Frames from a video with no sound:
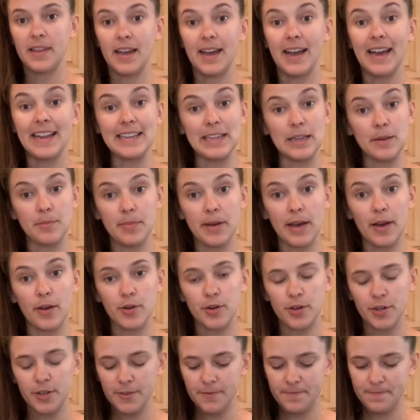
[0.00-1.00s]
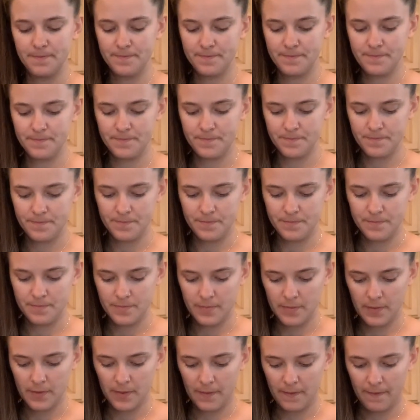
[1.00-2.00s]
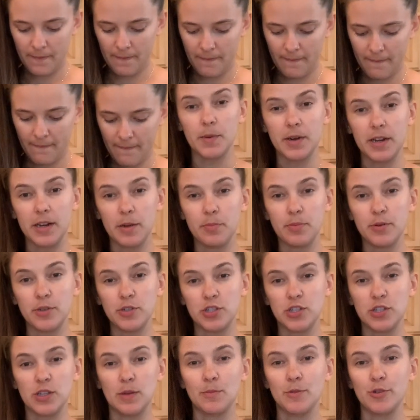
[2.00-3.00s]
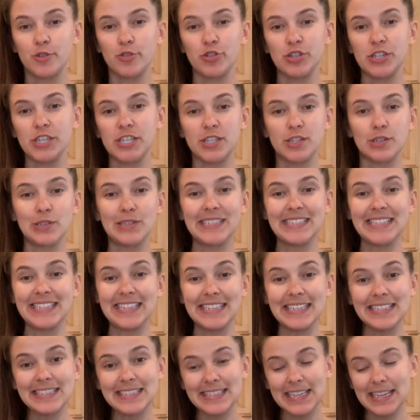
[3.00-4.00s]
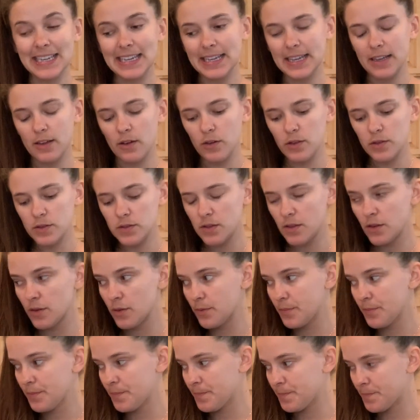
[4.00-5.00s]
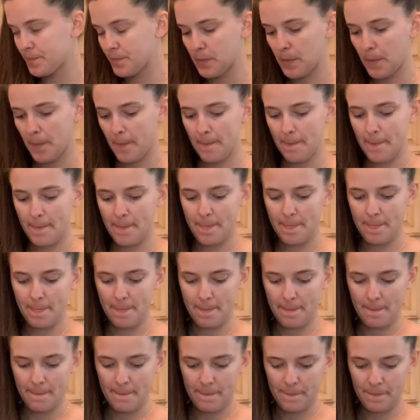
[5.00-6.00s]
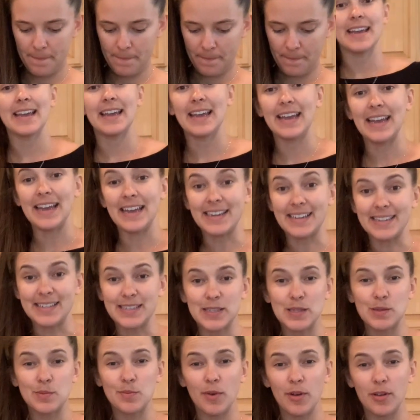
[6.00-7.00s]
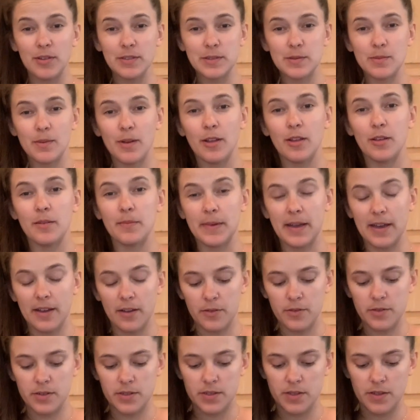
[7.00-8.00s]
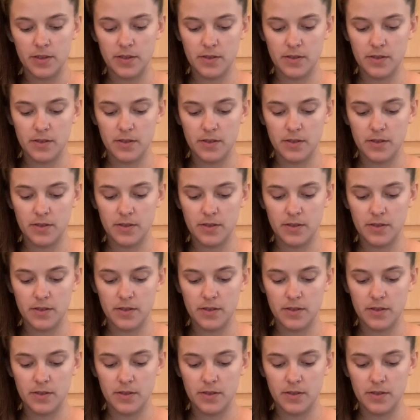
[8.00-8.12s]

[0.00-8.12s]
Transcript: onion powder, We're gonna put some nutritional yeast in it also. And a small amount